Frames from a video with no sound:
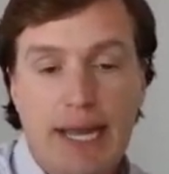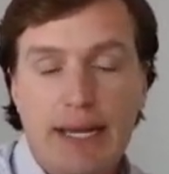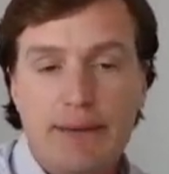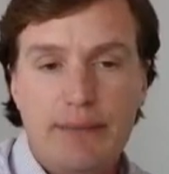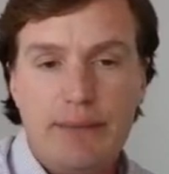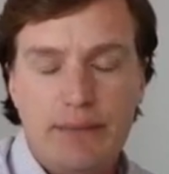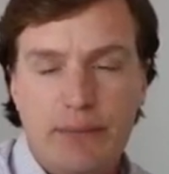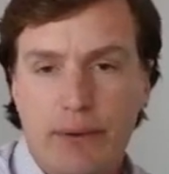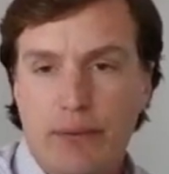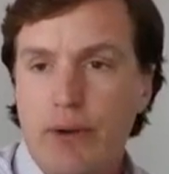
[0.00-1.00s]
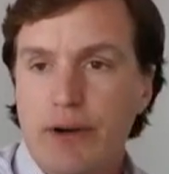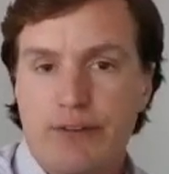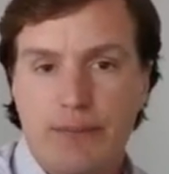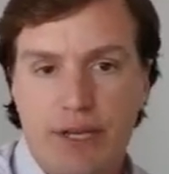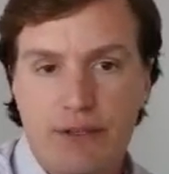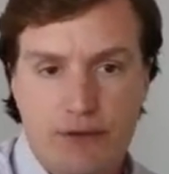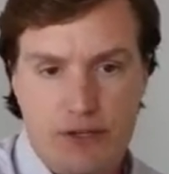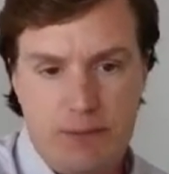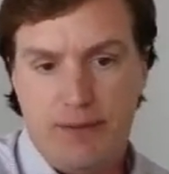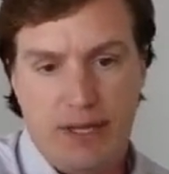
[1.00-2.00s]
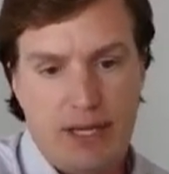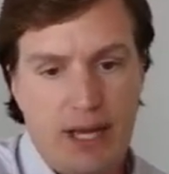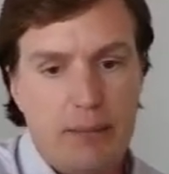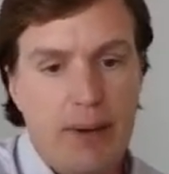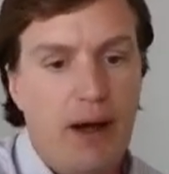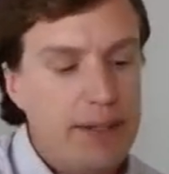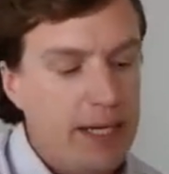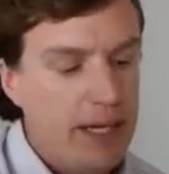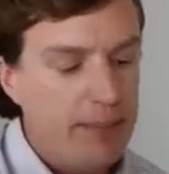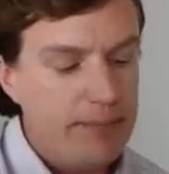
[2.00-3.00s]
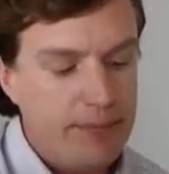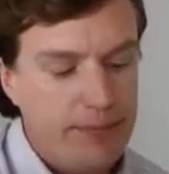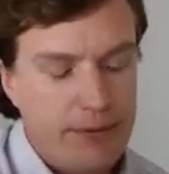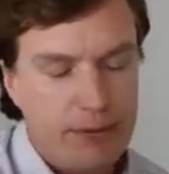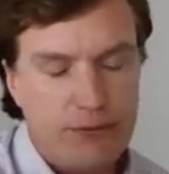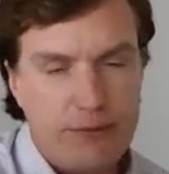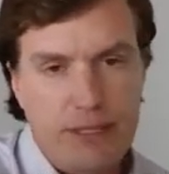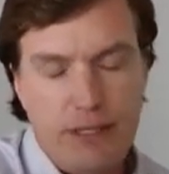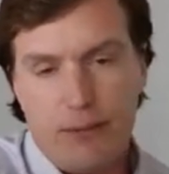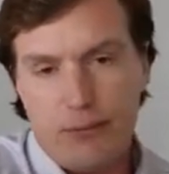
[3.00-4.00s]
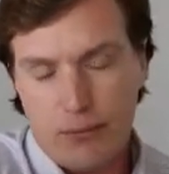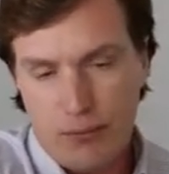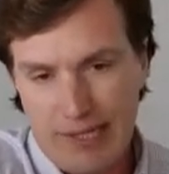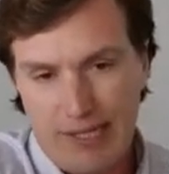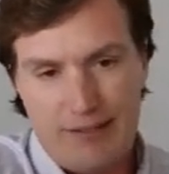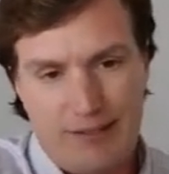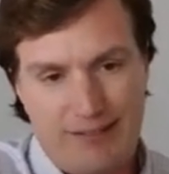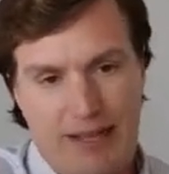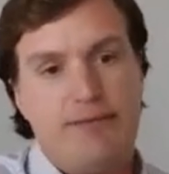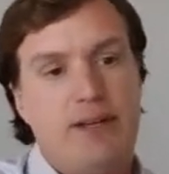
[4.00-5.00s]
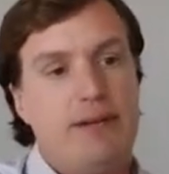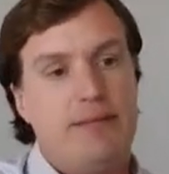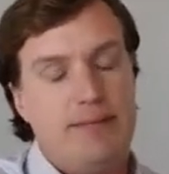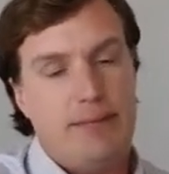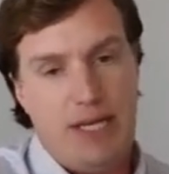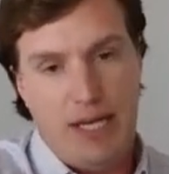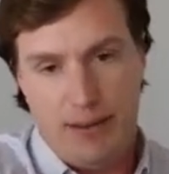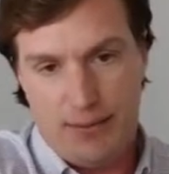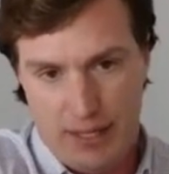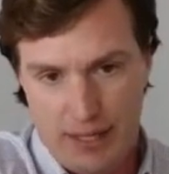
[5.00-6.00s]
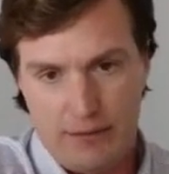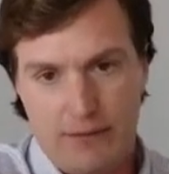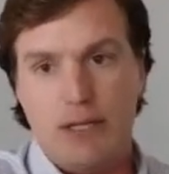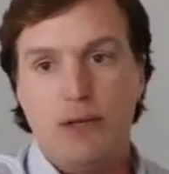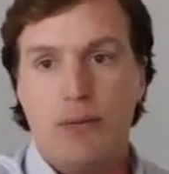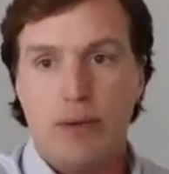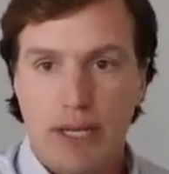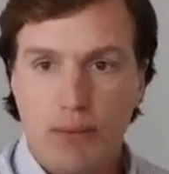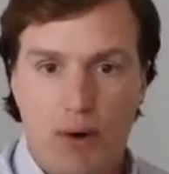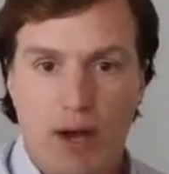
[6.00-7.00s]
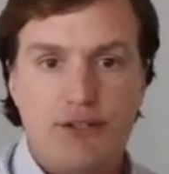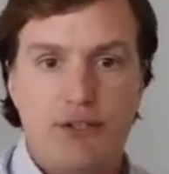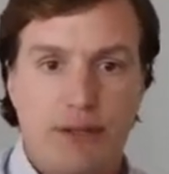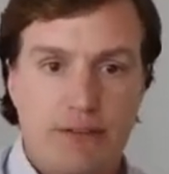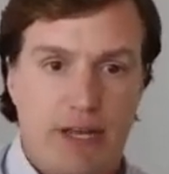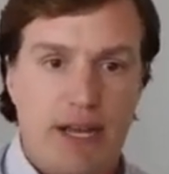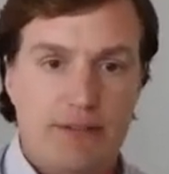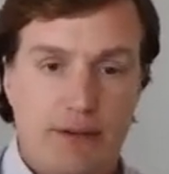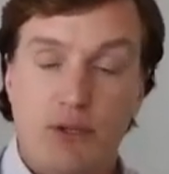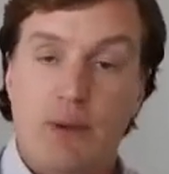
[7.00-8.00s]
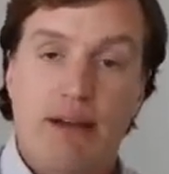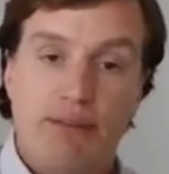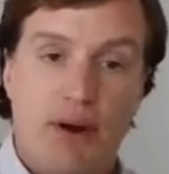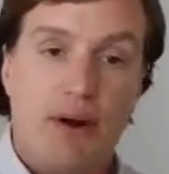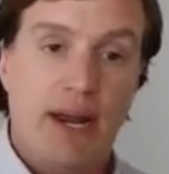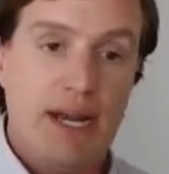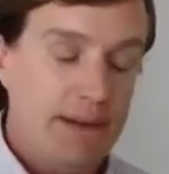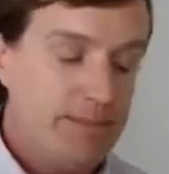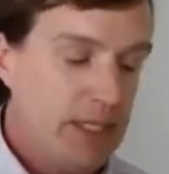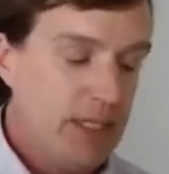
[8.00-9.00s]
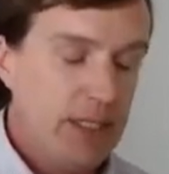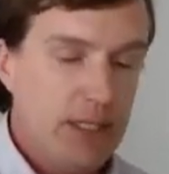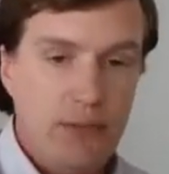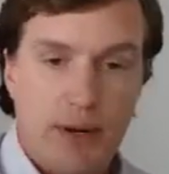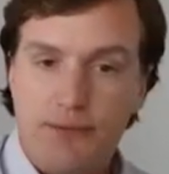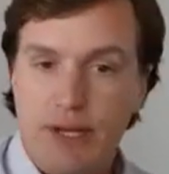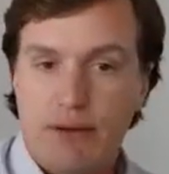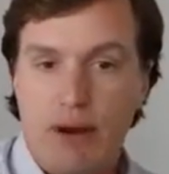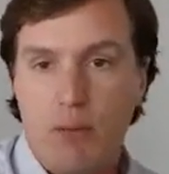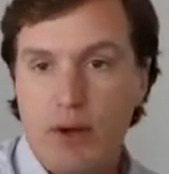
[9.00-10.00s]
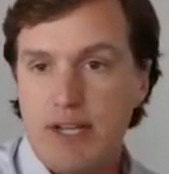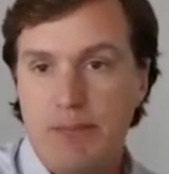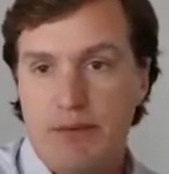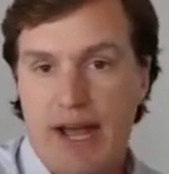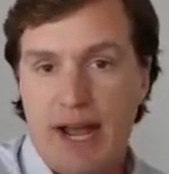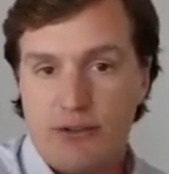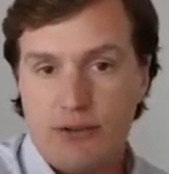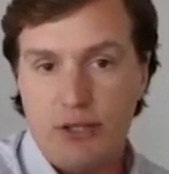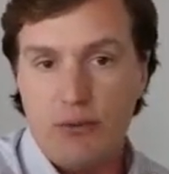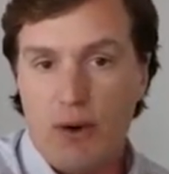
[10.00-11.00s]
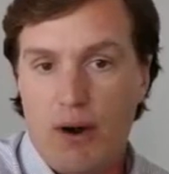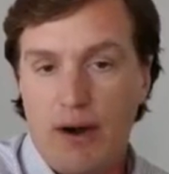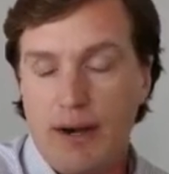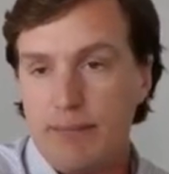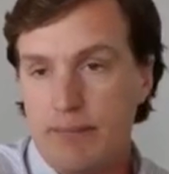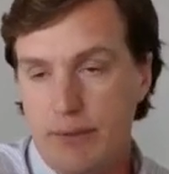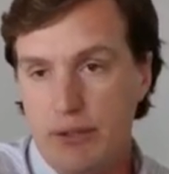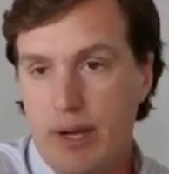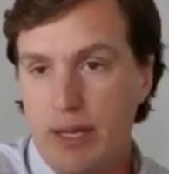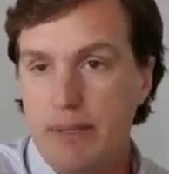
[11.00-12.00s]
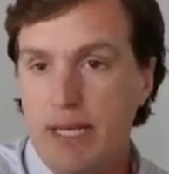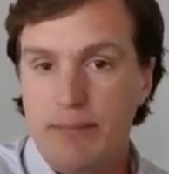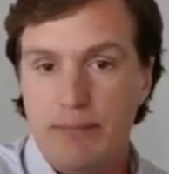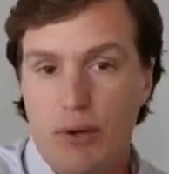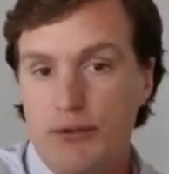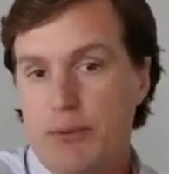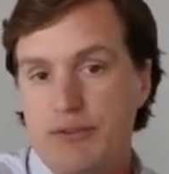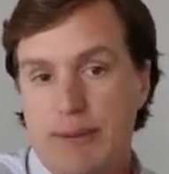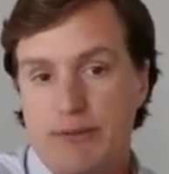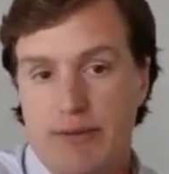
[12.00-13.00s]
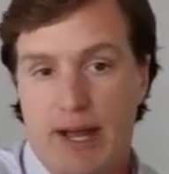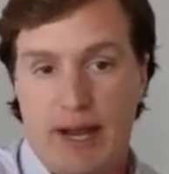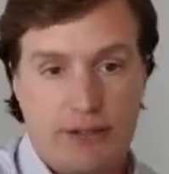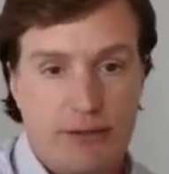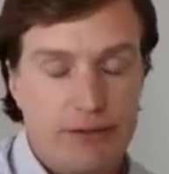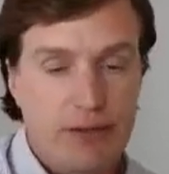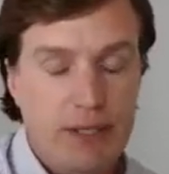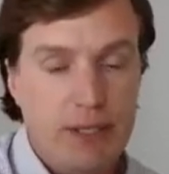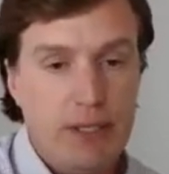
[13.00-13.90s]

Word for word: And what what are some things you should be thinking about? Um, there's you know really seven key things that you really want to assess if you haven't already you want to figure out what type of actor you are, and you might be multiple types of actors.